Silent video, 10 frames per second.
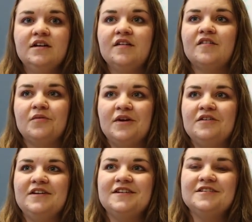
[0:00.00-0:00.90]
So what you
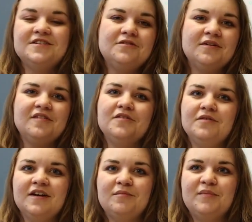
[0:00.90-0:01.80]
need to do is you
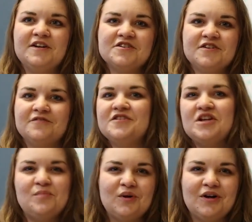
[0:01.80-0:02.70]
get a bunch of
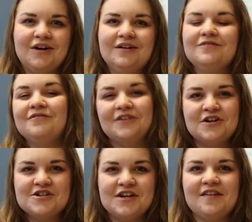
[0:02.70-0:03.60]
cheaper
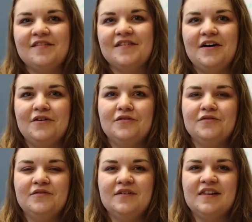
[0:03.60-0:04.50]
versions
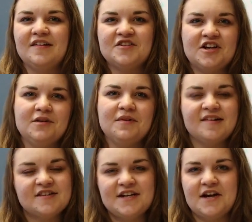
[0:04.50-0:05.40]
of this genuine
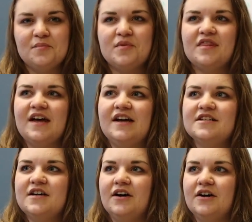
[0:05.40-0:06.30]
stamp that
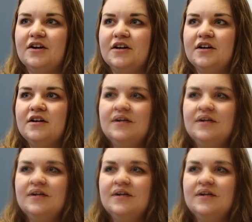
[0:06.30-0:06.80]
are,